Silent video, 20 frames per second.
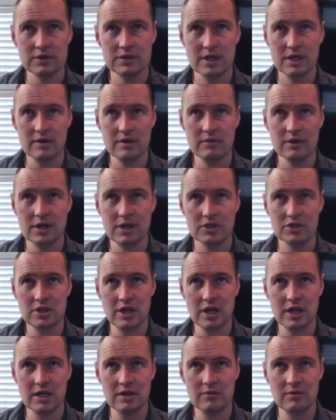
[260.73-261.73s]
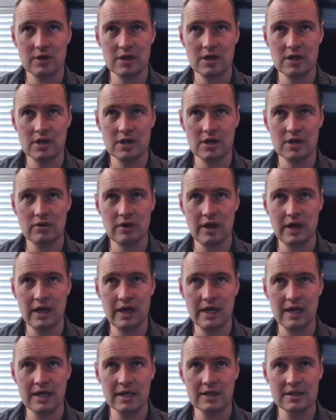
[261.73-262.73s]
Once again, we could check it. We could do
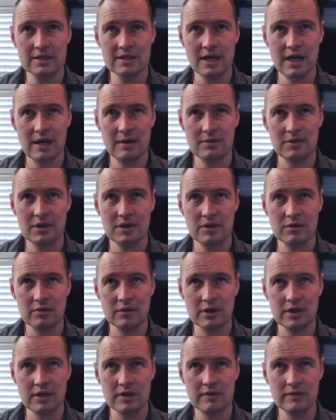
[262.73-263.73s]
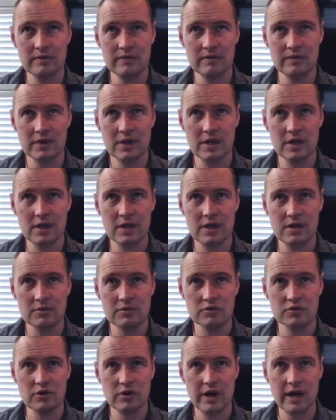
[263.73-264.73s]
8 times 3,
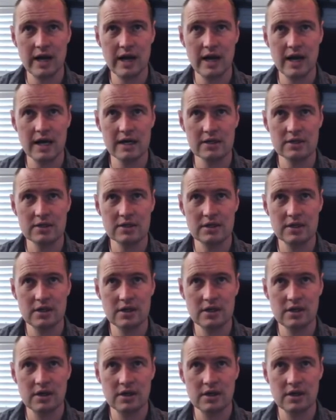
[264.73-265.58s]
subtract